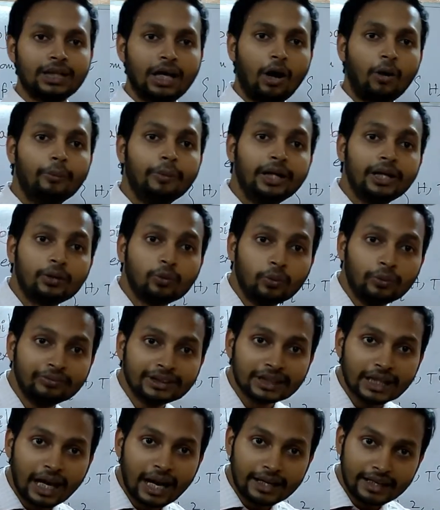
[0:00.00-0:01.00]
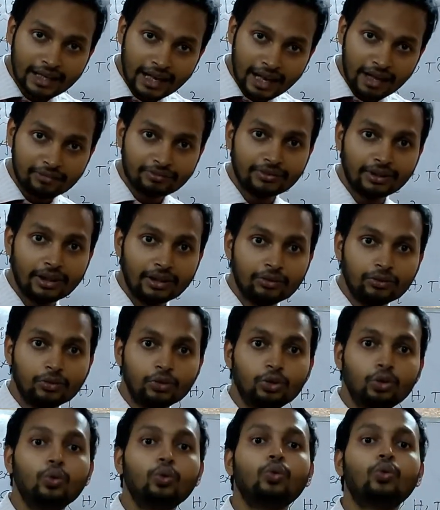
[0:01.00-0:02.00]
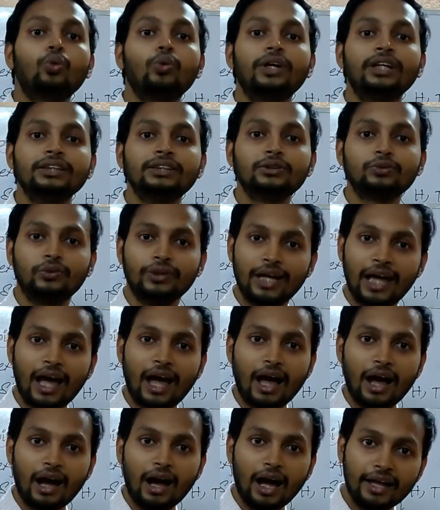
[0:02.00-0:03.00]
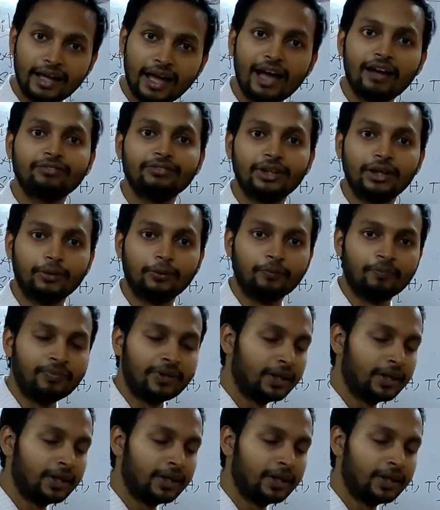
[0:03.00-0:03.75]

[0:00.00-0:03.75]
How many queens I have now? 2 queens I have now.